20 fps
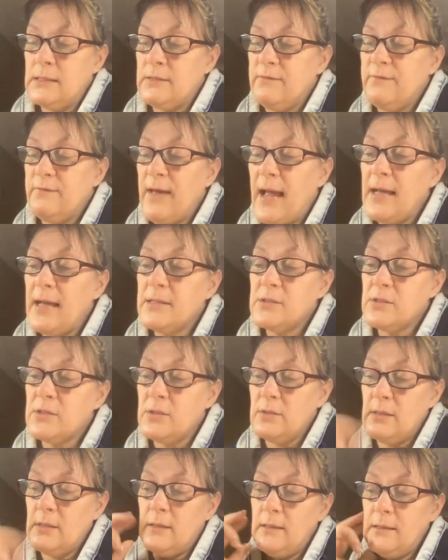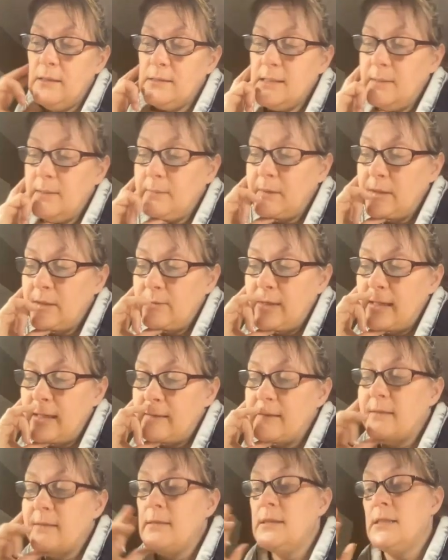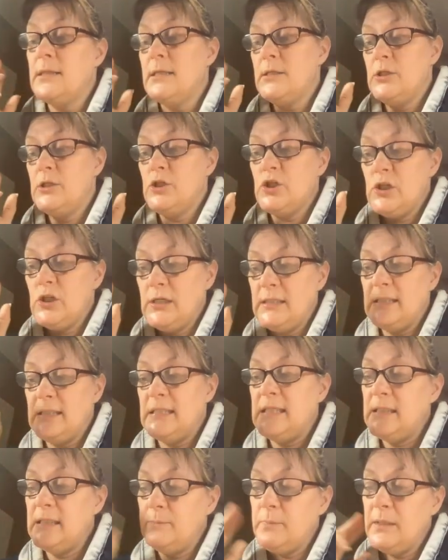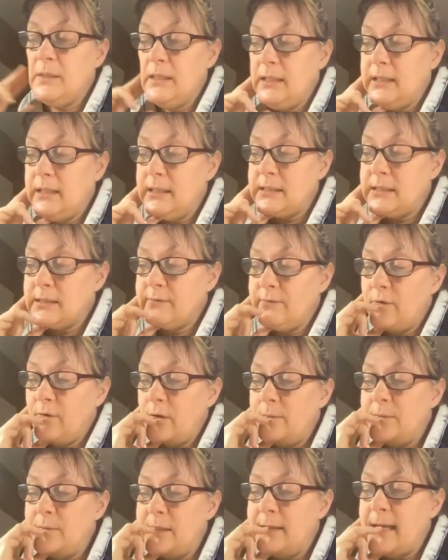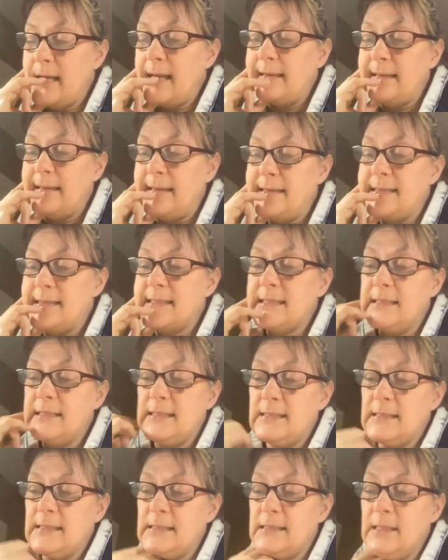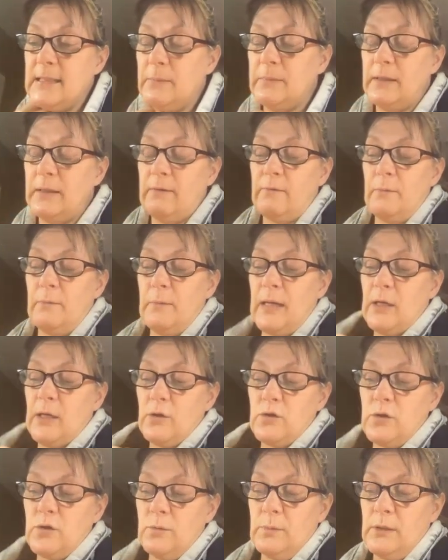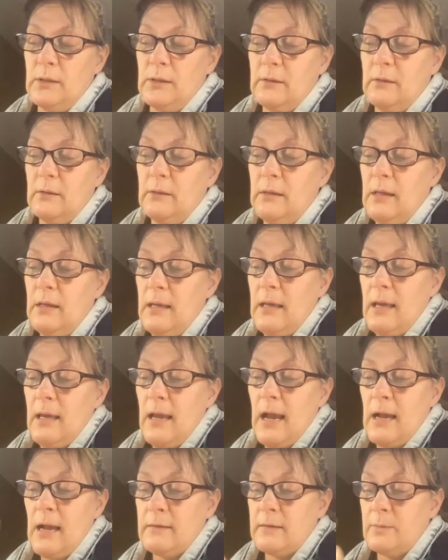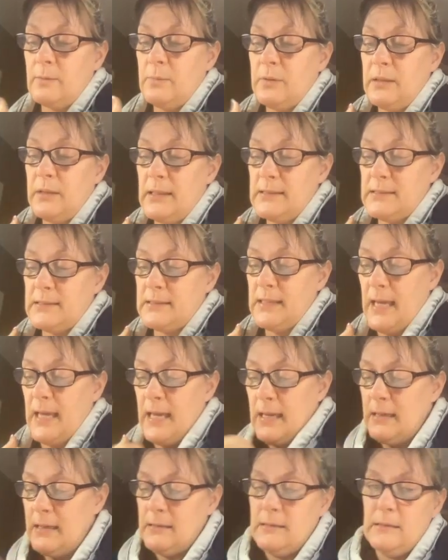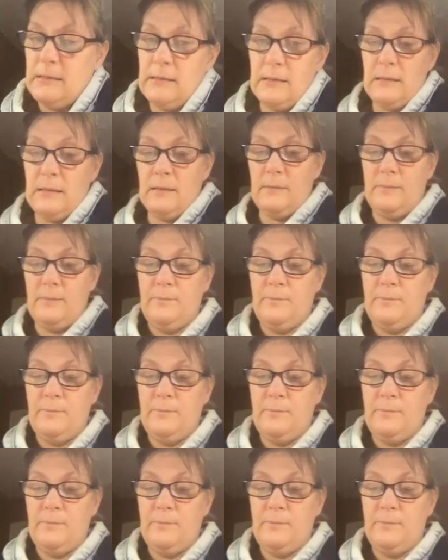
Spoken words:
faster than the assembly rate, then the GDP is formed, and that leads to disassembly of the microtubule at the plus end.